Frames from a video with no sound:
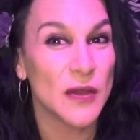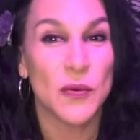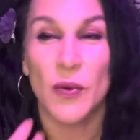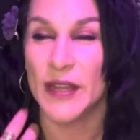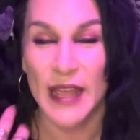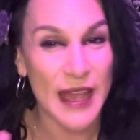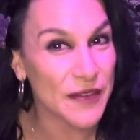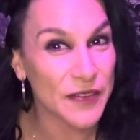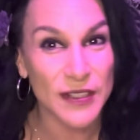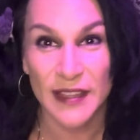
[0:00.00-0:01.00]

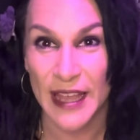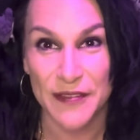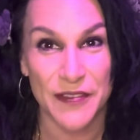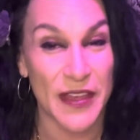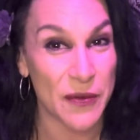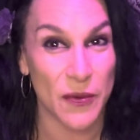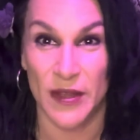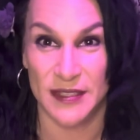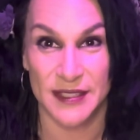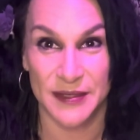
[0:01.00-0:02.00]
whatever life they
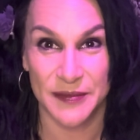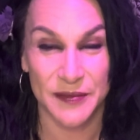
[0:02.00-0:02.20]
want.